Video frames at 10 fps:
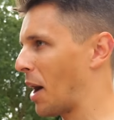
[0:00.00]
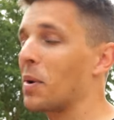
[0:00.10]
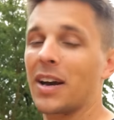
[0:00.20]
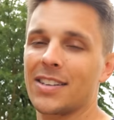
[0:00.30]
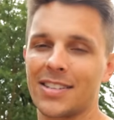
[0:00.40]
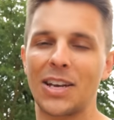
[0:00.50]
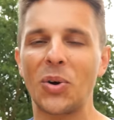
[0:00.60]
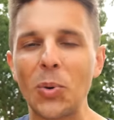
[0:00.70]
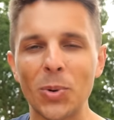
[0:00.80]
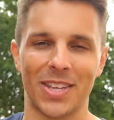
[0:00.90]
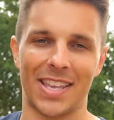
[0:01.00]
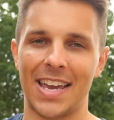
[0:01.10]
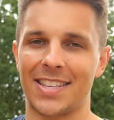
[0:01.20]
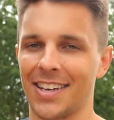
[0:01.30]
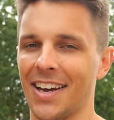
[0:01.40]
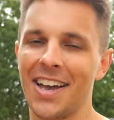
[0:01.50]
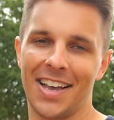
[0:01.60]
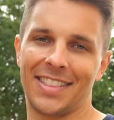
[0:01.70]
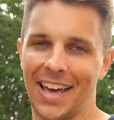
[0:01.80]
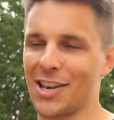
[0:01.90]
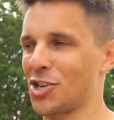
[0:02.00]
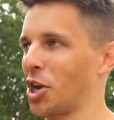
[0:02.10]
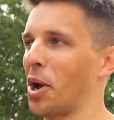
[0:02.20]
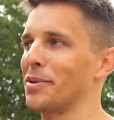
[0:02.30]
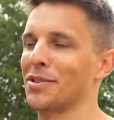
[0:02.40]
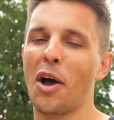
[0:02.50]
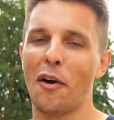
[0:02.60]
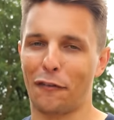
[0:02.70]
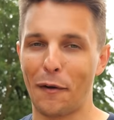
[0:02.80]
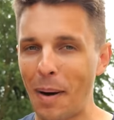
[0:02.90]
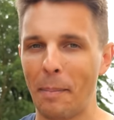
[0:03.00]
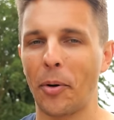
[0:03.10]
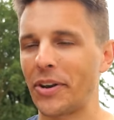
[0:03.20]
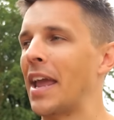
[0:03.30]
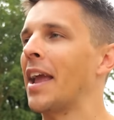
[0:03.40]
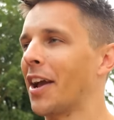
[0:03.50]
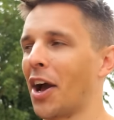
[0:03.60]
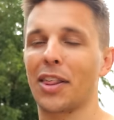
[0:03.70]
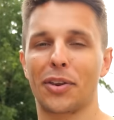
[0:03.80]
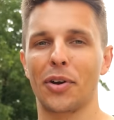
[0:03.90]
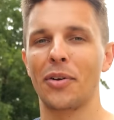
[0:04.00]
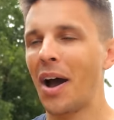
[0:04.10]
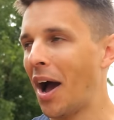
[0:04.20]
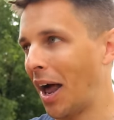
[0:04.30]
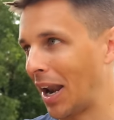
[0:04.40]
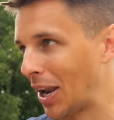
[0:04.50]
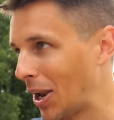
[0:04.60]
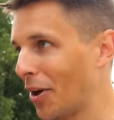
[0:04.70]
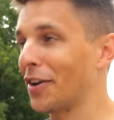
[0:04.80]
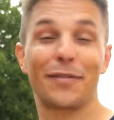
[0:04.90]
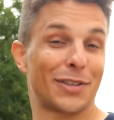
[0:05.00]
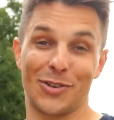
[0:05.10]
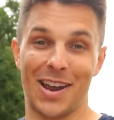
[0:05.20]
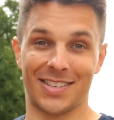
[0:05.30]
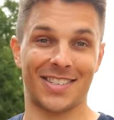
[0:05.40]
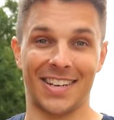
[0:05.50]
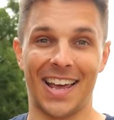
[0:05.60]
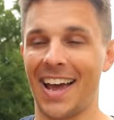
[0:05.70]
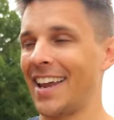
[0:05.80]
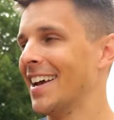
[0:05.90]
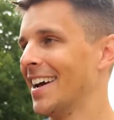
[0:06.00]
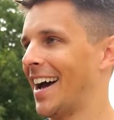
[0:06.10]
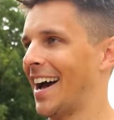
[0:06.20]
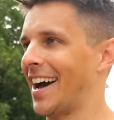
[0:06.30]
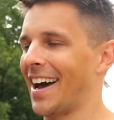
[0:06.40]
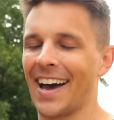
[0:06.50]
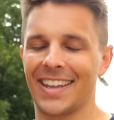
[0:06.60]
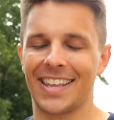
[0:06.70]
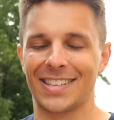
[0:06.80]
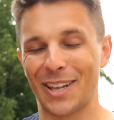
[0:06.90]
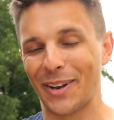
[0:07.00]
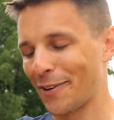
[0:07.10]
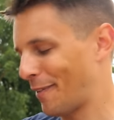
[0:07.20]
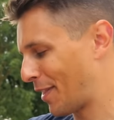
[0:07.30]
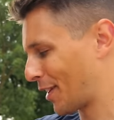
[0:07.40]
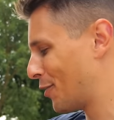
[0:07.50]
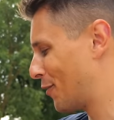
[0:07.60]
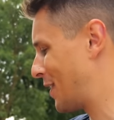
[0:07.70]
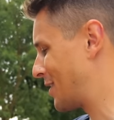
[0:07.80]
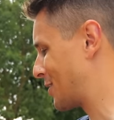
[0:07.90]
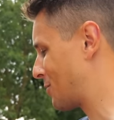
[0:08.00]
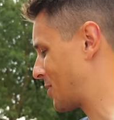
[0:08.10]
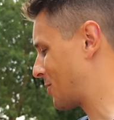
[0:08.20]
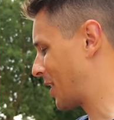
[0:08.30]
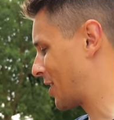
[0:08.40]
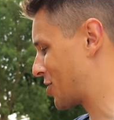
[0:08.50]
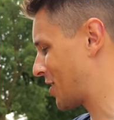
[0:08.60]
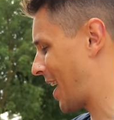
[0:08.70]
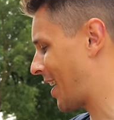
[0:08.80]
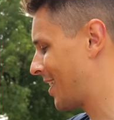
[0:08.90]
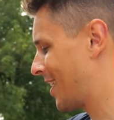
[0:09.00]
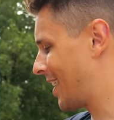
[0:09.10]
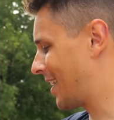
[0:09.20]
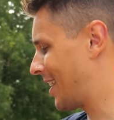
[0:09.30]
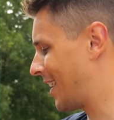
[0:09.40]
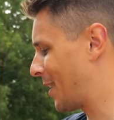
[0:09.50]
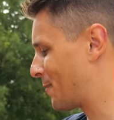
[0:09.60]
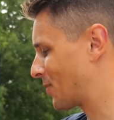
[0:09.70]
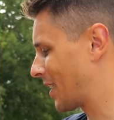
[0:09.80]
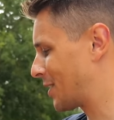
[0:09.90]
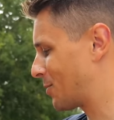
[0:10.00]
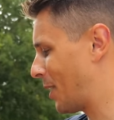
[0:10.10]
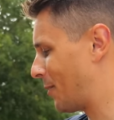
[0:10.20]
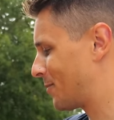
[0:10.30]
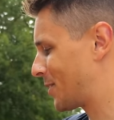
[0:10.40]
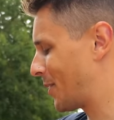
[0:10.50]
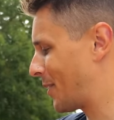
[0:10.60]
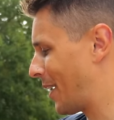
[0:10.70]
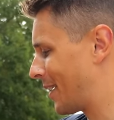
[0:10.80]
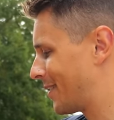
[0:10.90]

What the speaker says: and we're going to see all the data that it shows from my body going through a lot of stress today, and there's a lot of other cool features which we're going to share in here as well. So anyway,